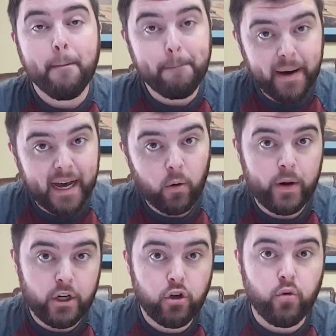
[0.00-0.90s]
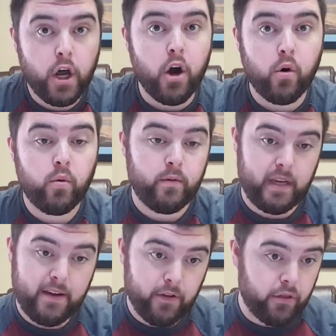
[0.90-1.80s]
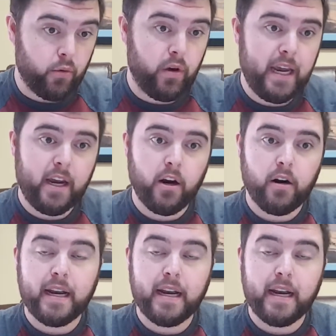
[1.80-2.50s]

But we do know, even through here,